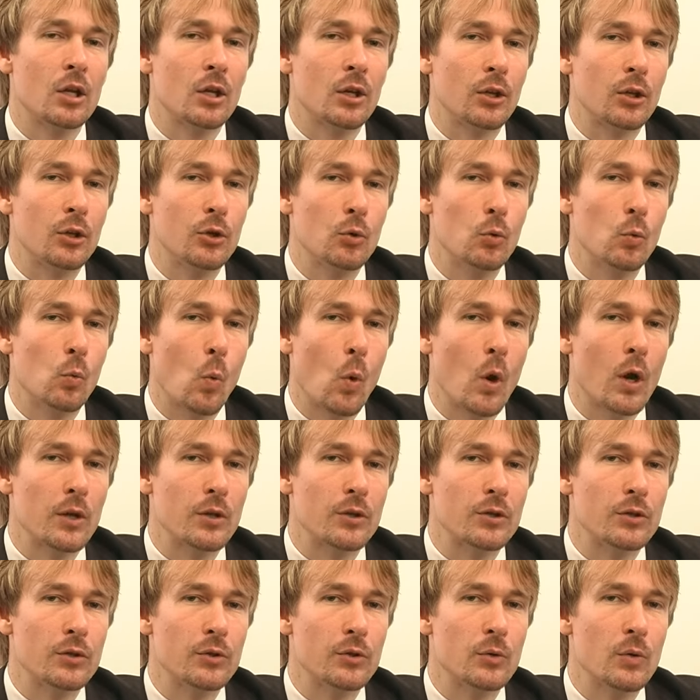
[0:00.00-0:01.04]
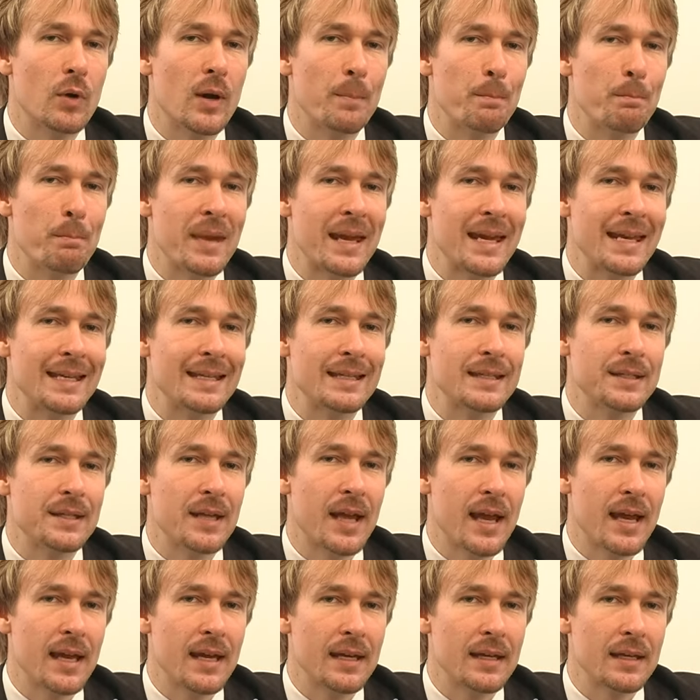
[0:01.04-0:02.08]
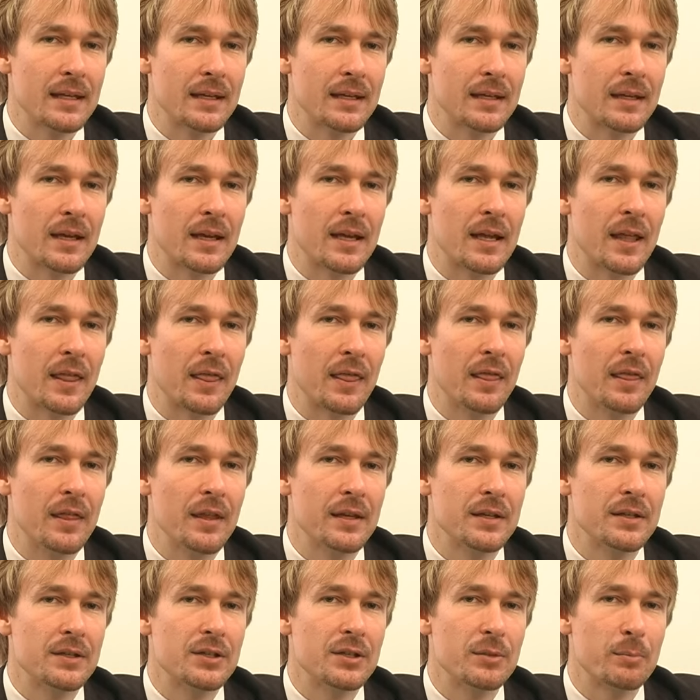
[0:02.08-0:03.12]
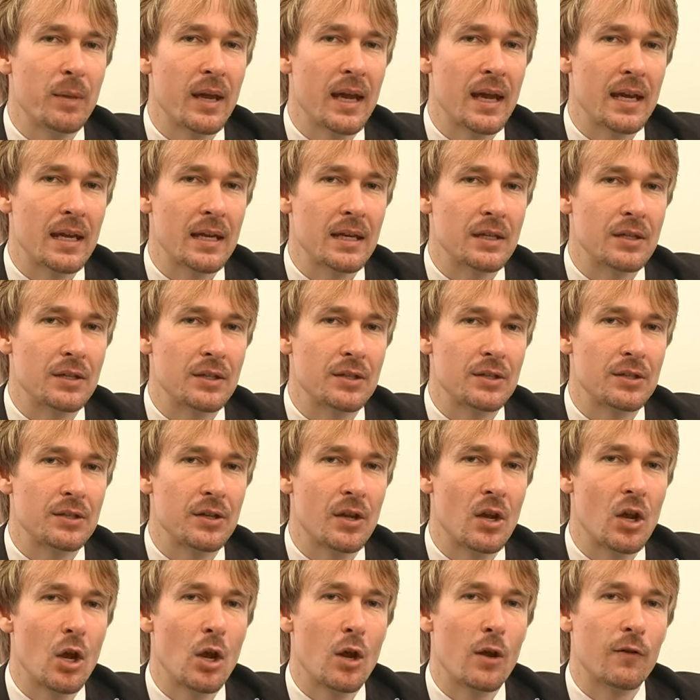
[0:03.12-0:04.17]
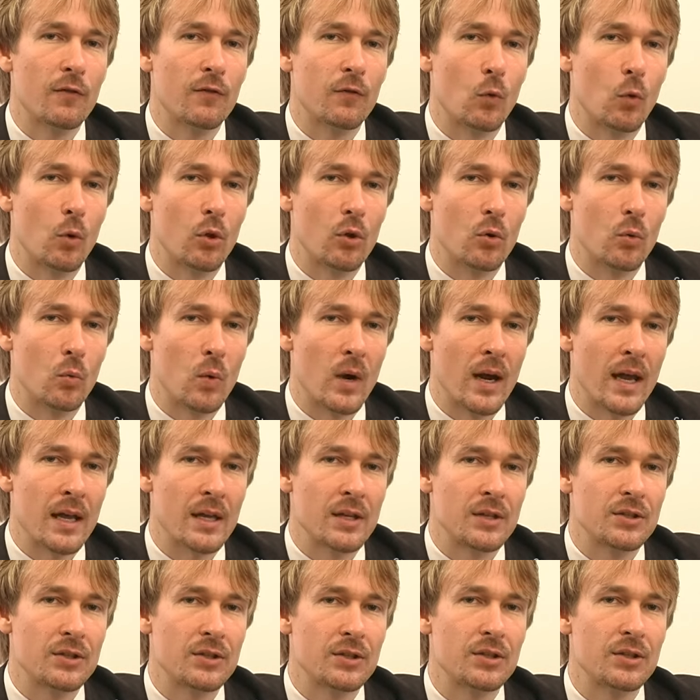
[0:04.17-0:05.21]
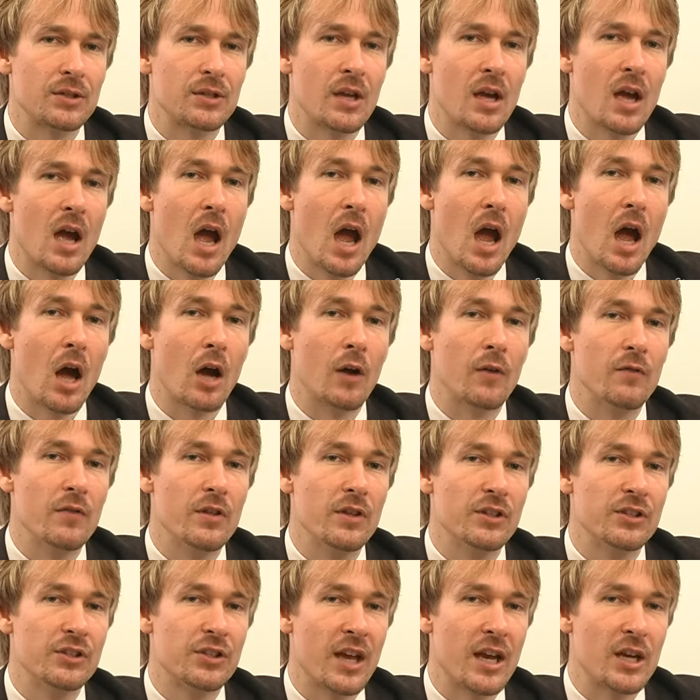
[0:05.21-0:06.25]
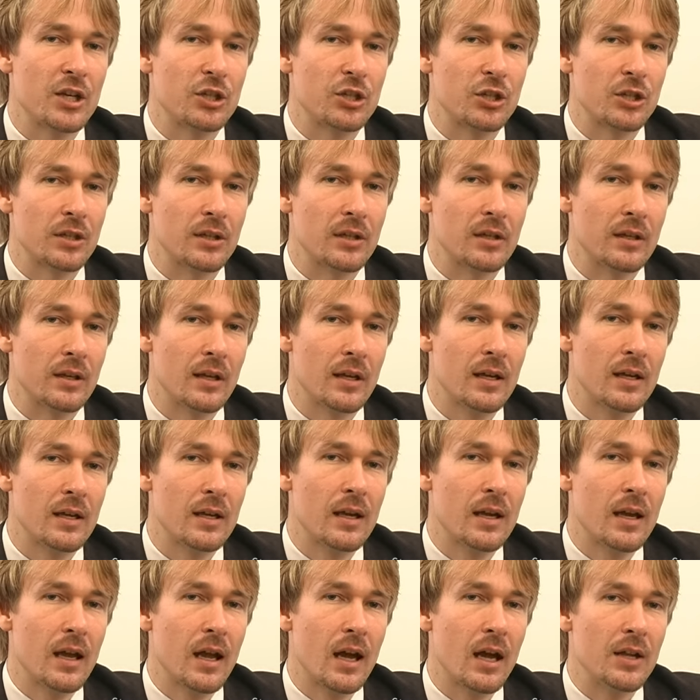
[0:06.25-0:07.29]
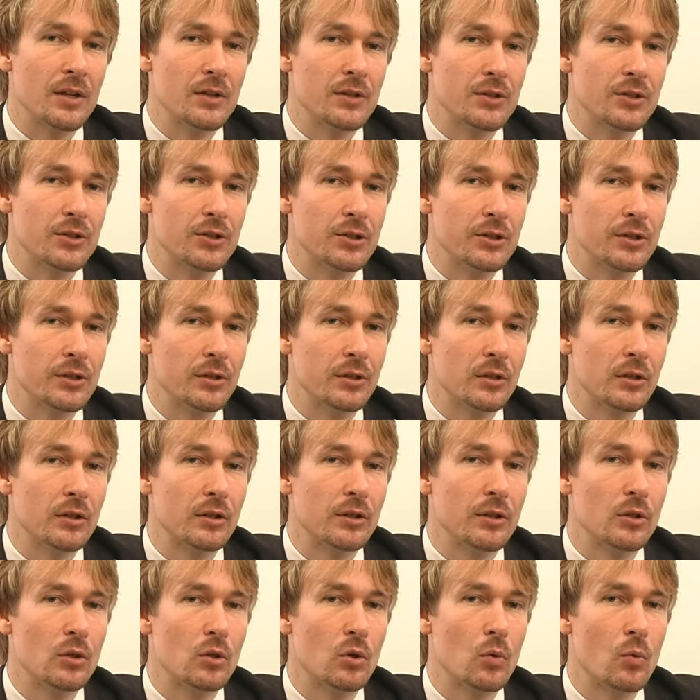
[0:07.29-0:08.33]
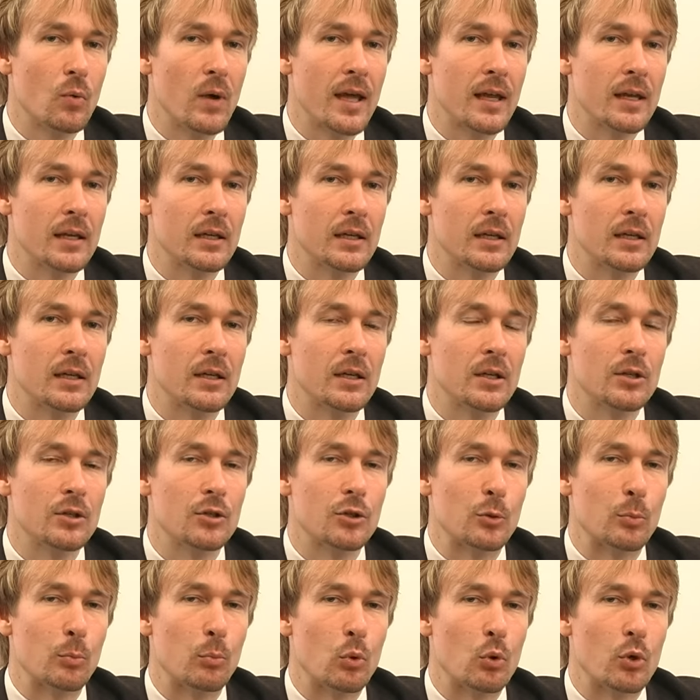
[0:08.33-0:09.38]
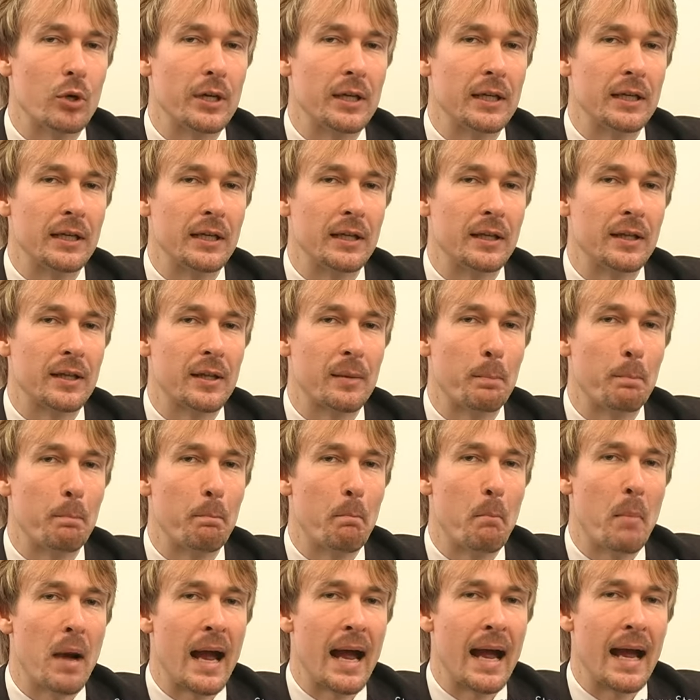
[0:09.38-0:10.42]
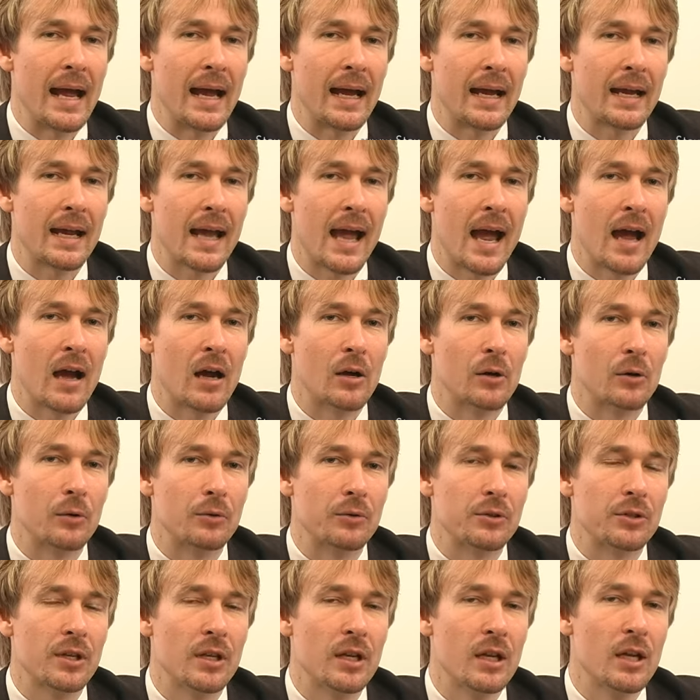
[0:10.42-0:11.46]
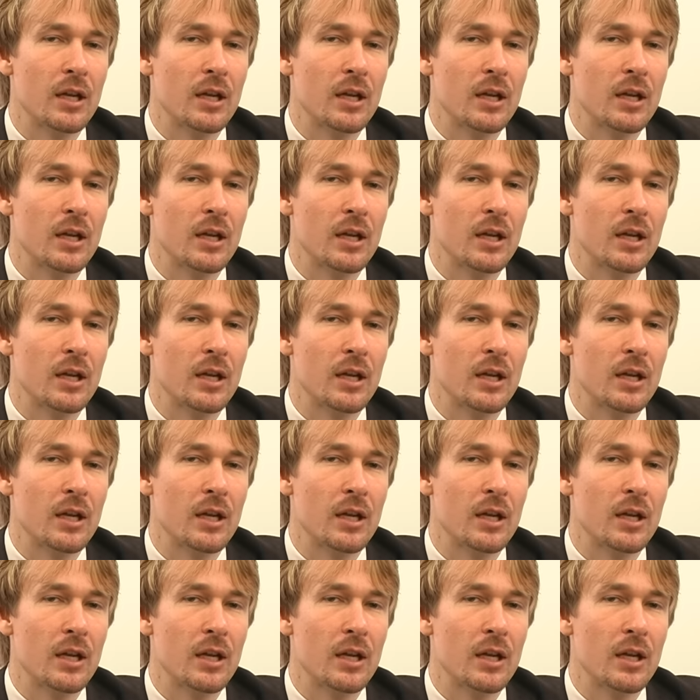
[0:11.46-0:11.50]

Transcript: you want to maintain this pace for the rest of the session until you're ready to bring them back out.